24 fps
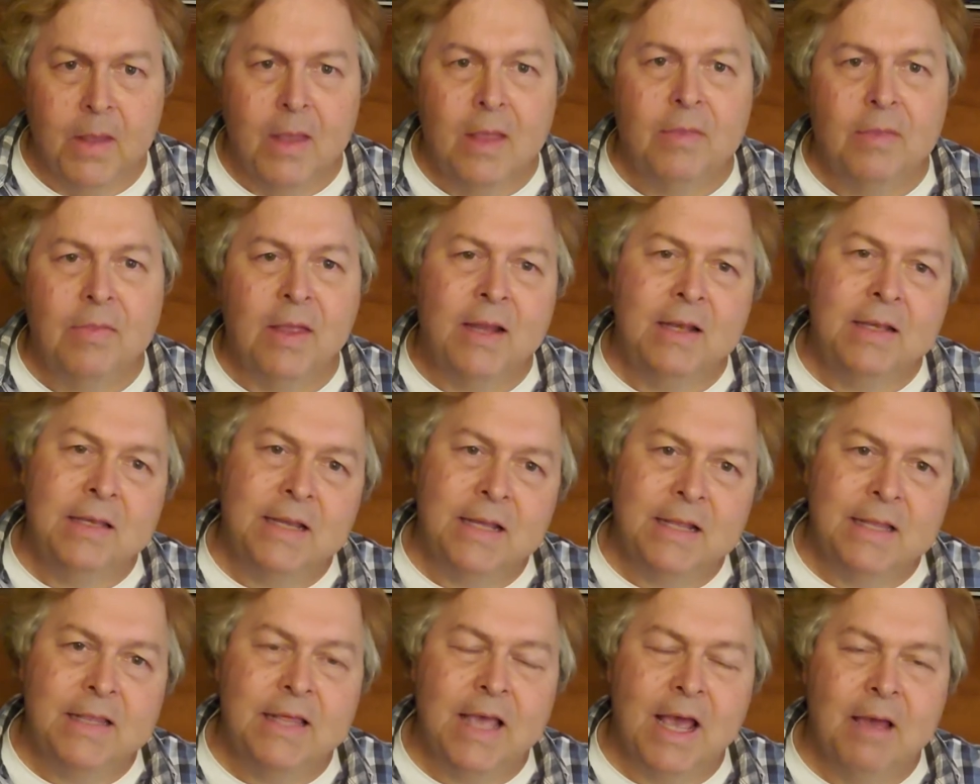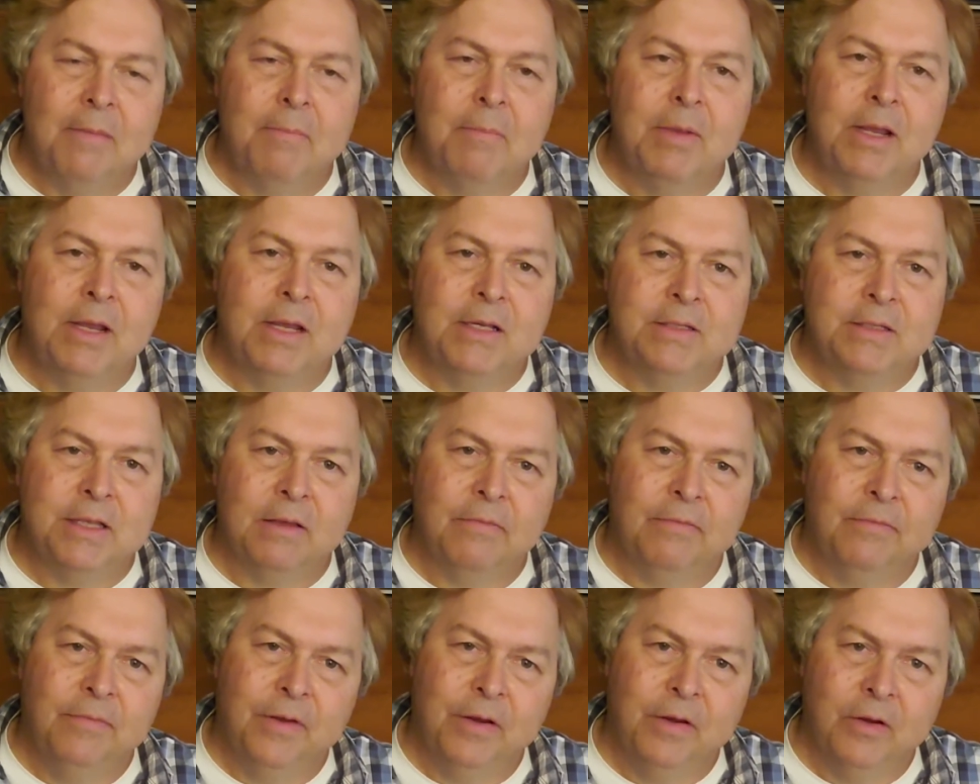They did that because they
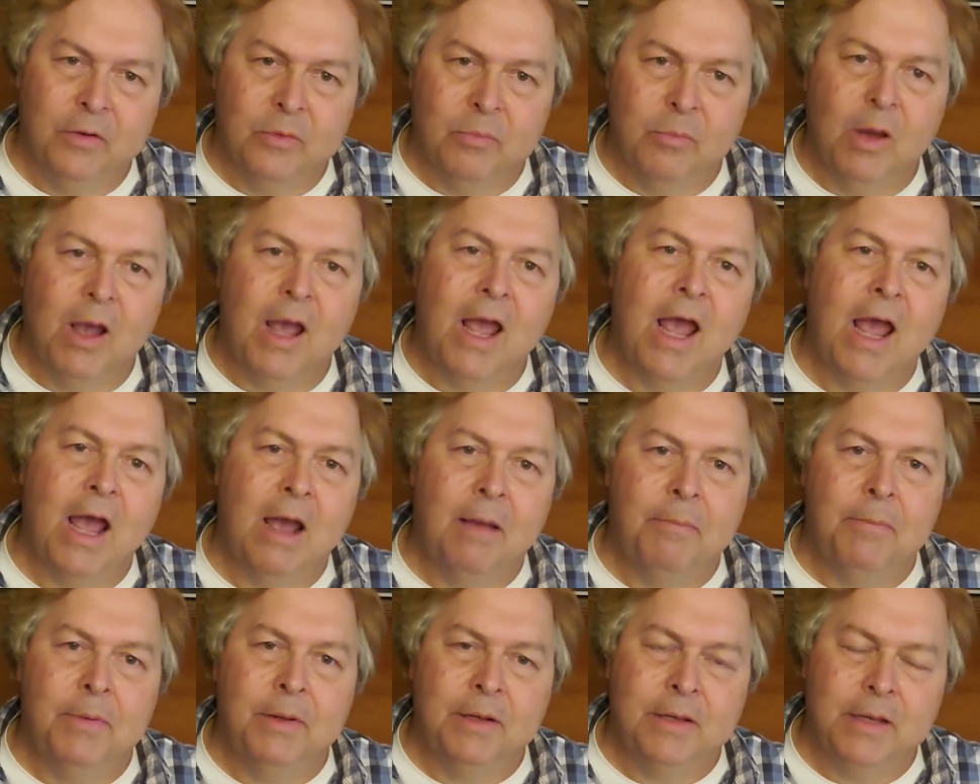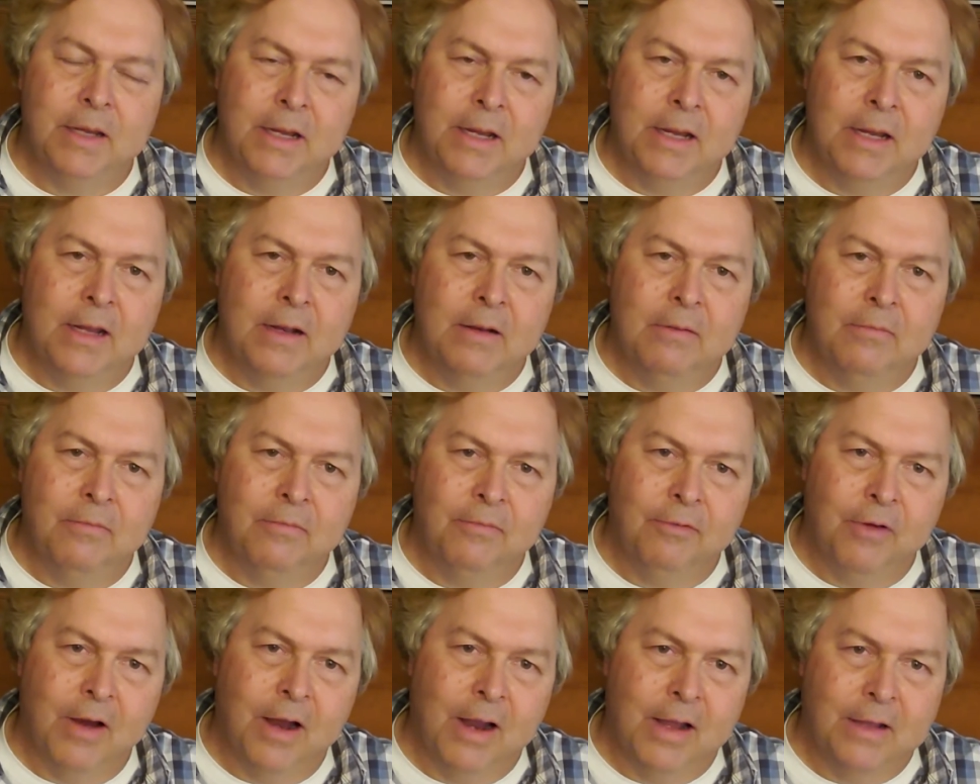feared what happened in
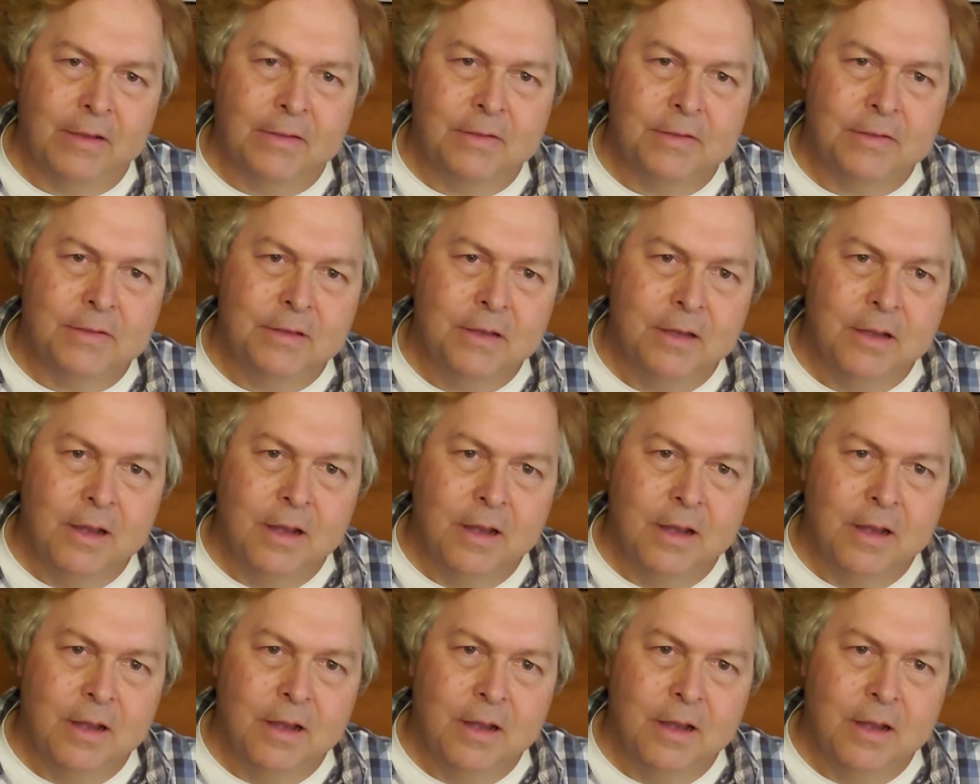France.